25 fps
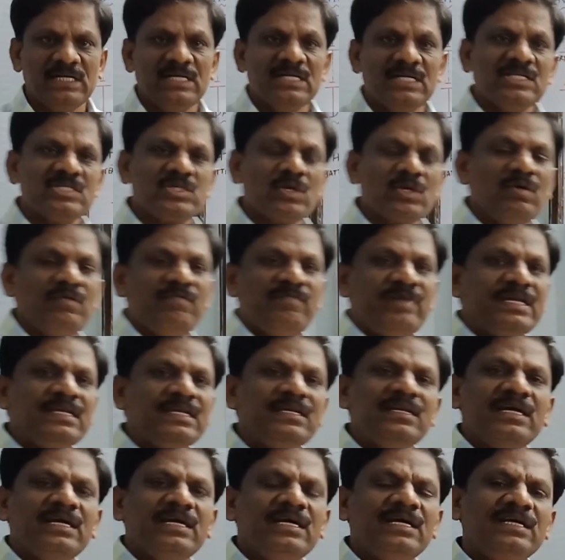So when
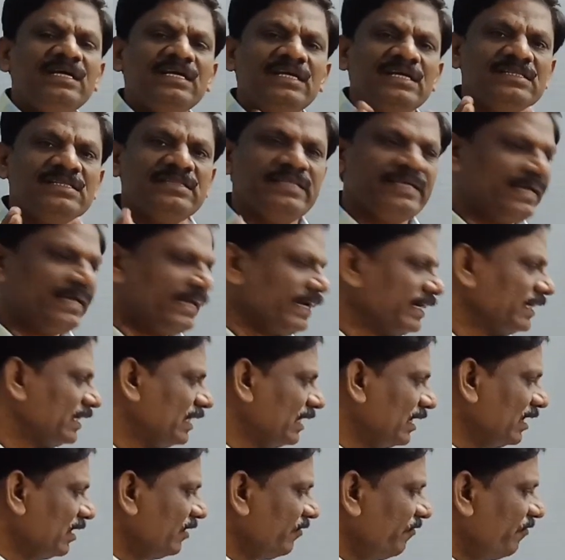the
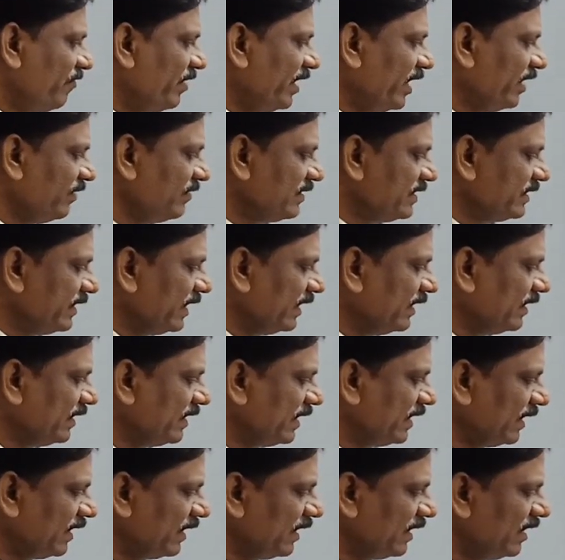electron waves
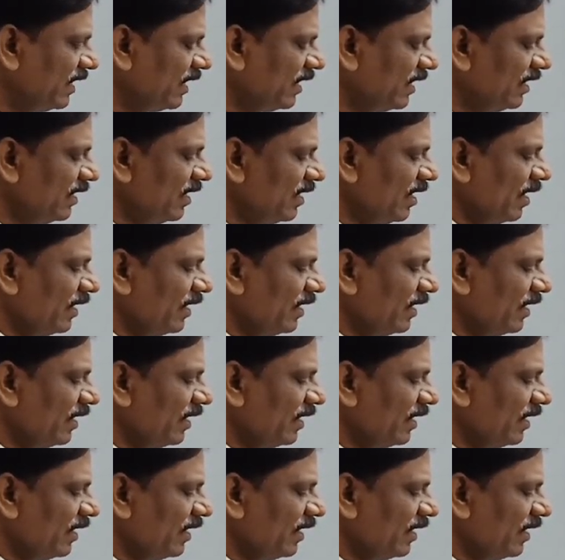enter